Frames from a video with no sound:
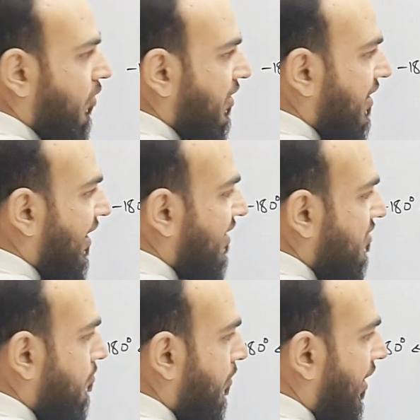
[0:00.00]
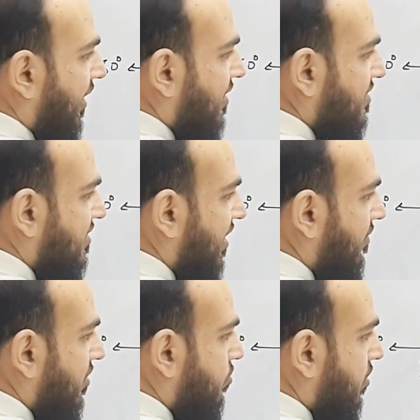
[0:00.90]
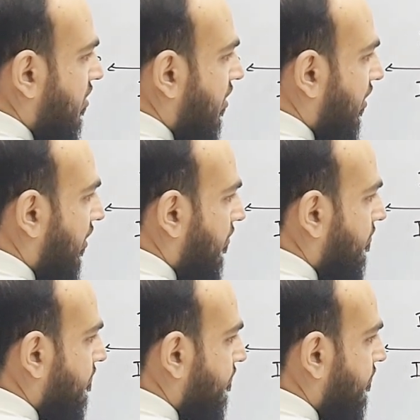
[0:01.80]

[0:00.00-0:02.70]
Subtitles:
you will get minus 720 degree.